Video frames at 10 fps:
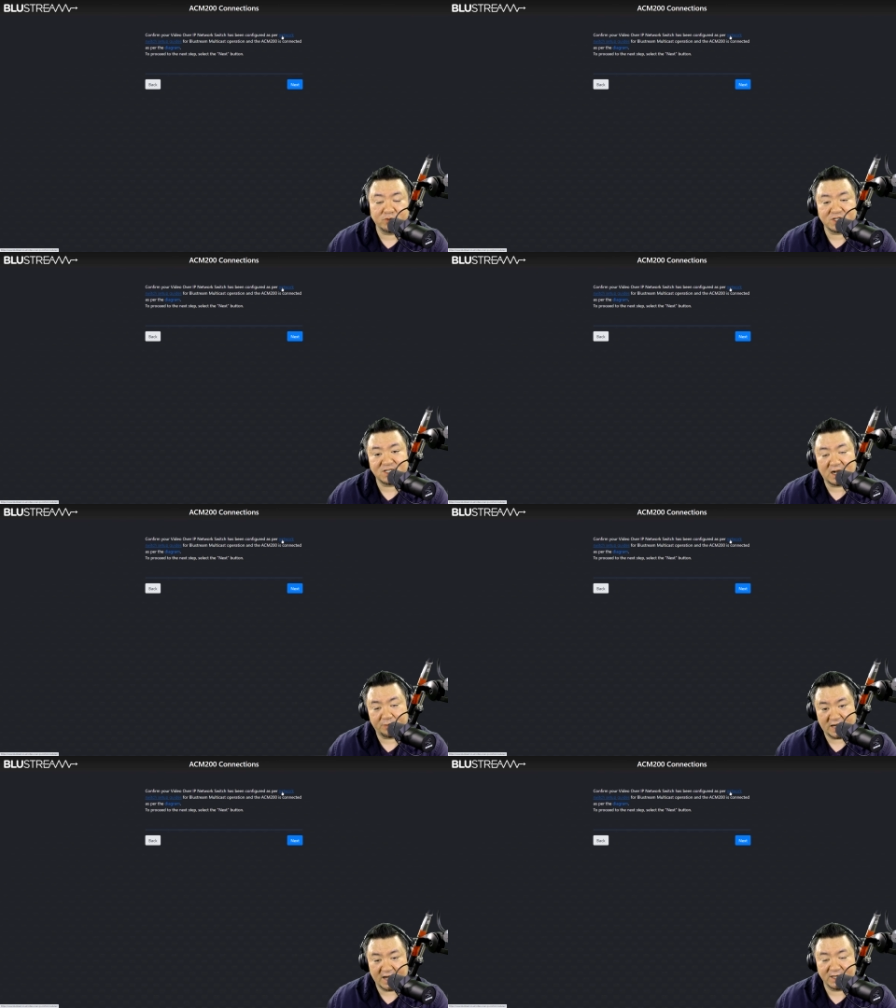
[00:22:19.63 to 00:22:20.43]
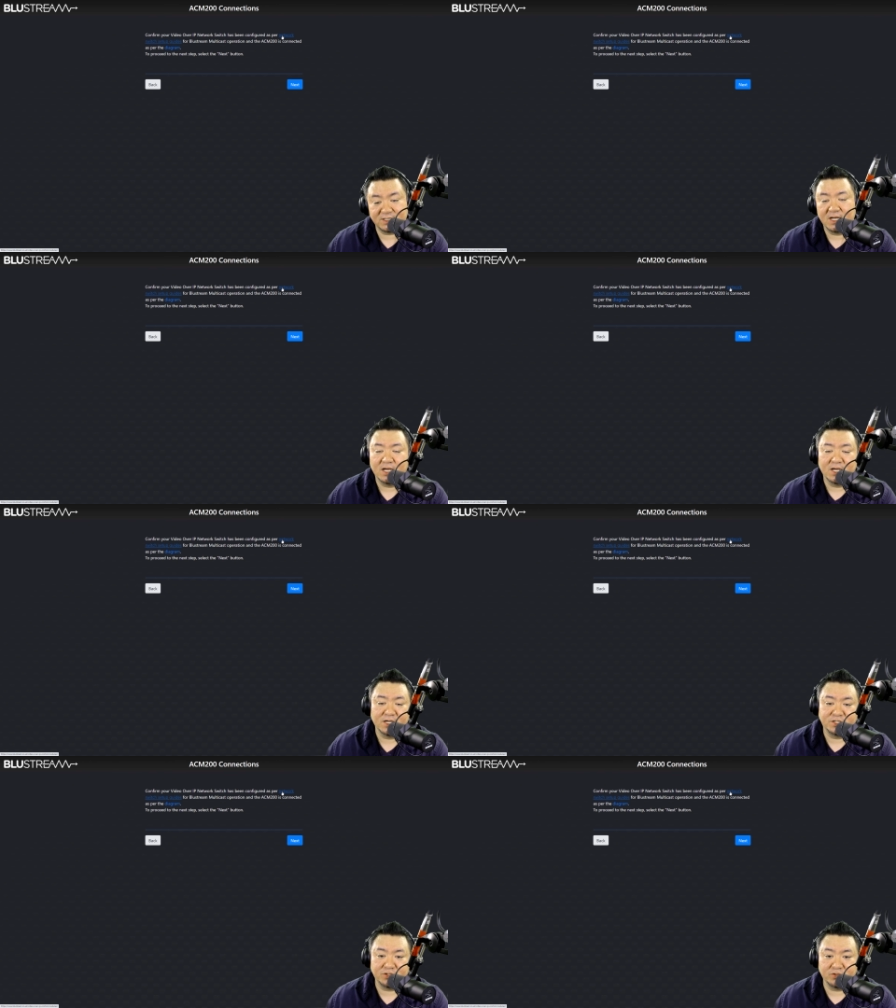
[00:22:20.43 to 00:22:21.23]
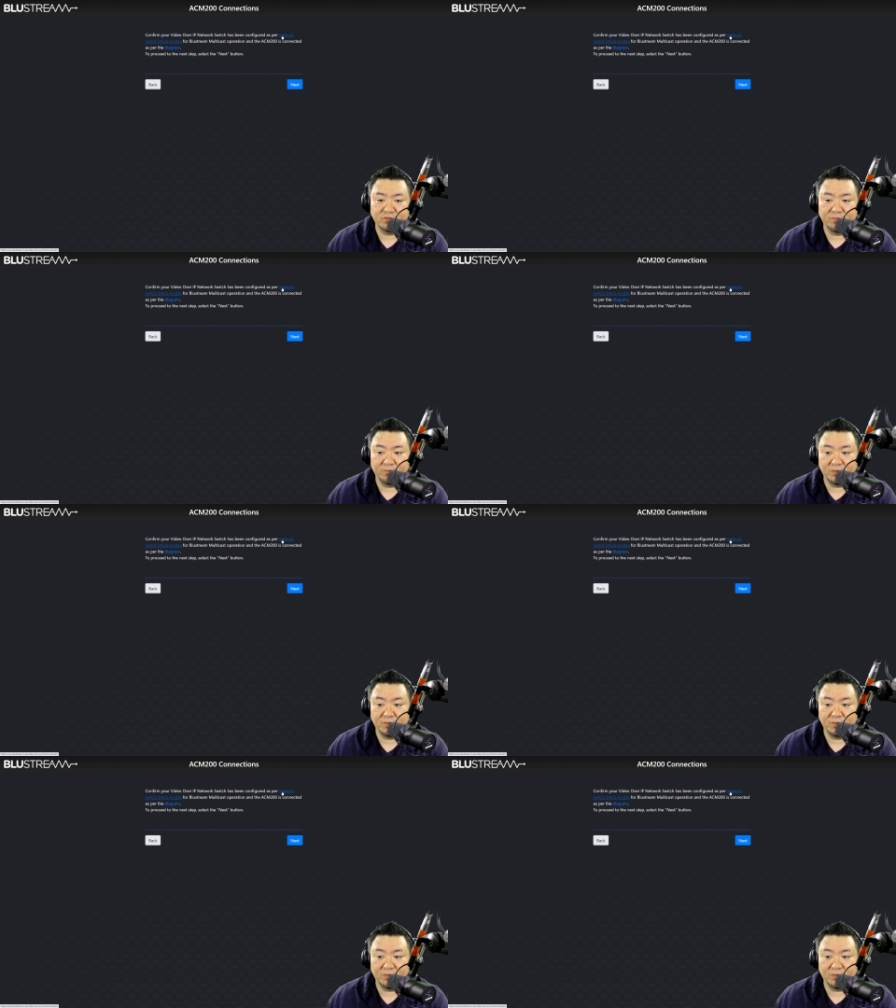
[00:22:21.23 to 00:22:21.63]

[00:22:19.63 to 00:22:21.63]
setup guides to,